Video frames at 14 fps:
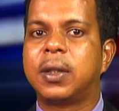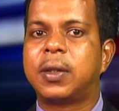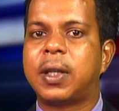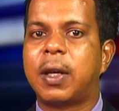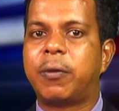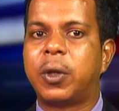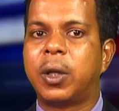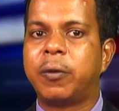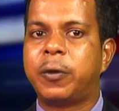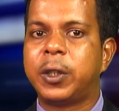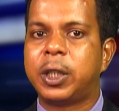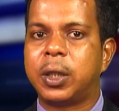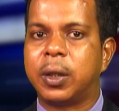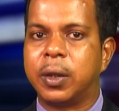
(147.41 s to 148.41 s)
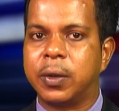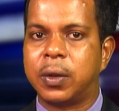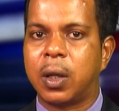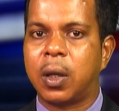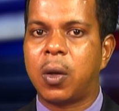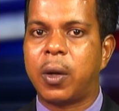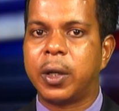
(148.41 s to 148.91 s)
several officials
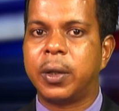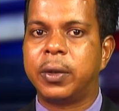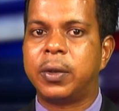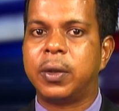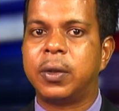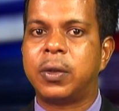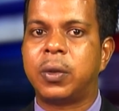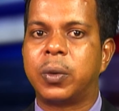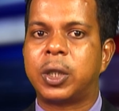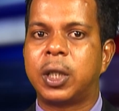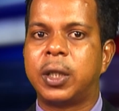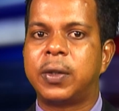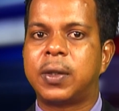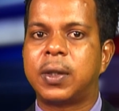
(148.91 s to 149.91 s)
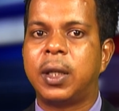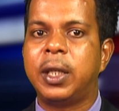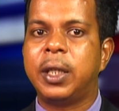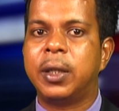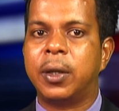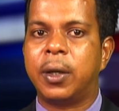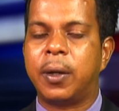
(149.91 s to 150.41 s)
loyal to the socialist
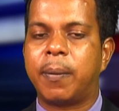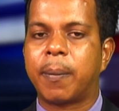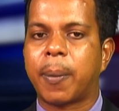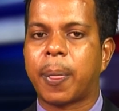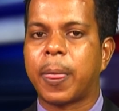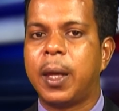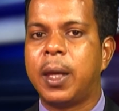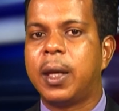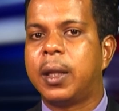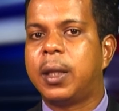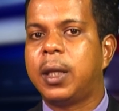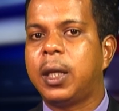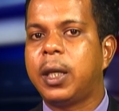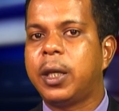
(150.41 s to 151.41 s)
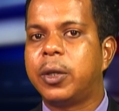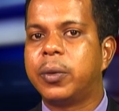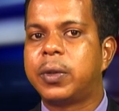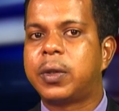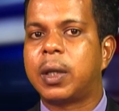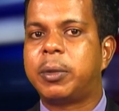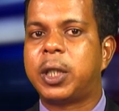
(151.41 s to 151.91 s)
leader. The EU
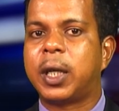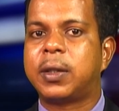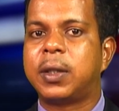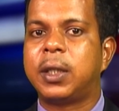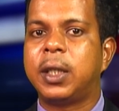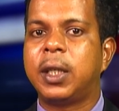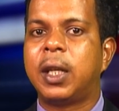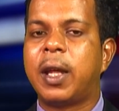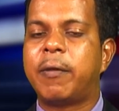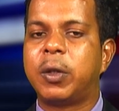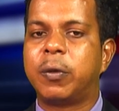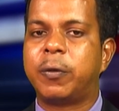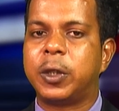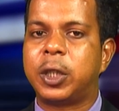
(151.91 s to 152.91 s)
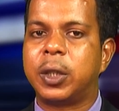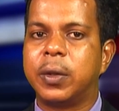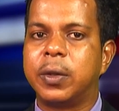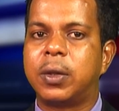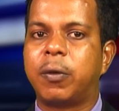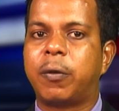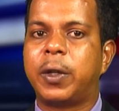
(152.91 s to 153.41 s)
subjected 11 officials
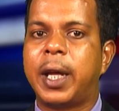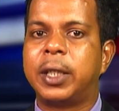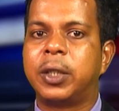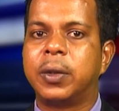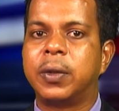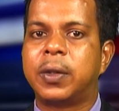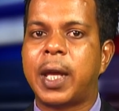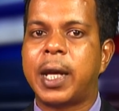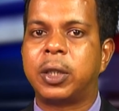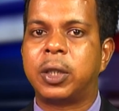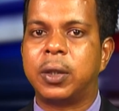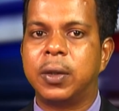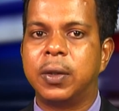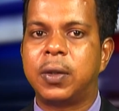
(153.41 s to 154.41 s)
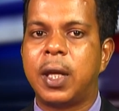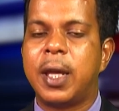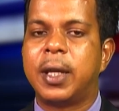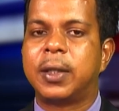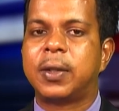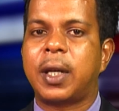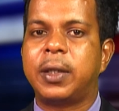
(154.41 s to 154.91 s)
to financial sanctions,
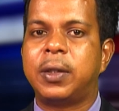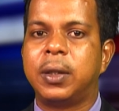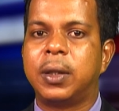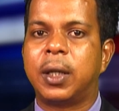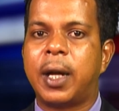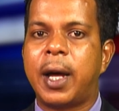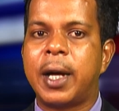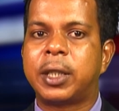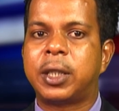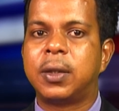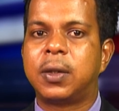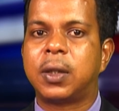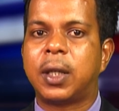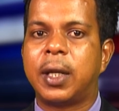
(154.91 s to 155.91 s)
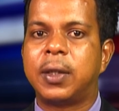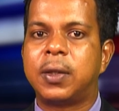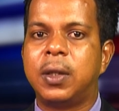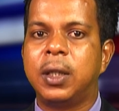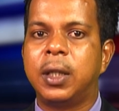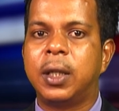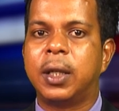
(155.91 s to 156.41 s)
citing their actions against
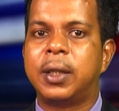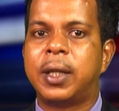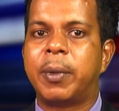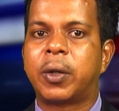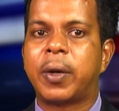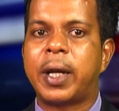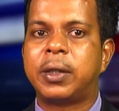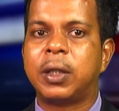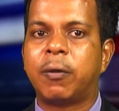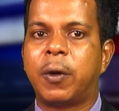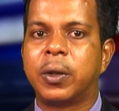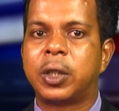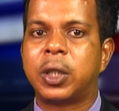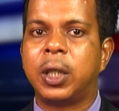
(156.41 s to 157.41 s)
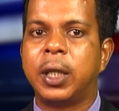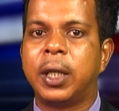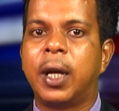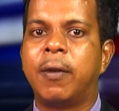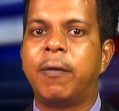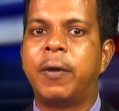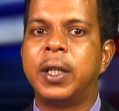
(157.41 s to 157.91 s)
the democratic functioning
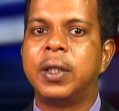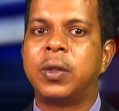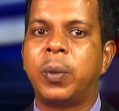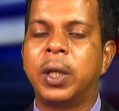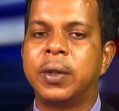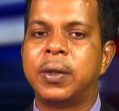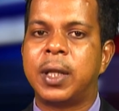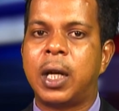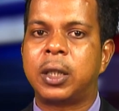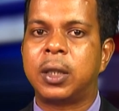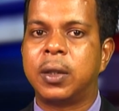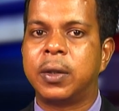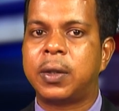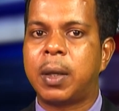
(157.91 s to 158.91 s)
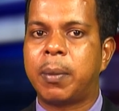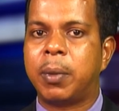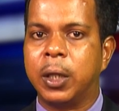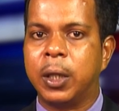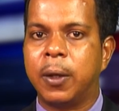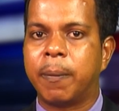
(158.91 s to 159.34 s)
of Venezuela's National Assembly.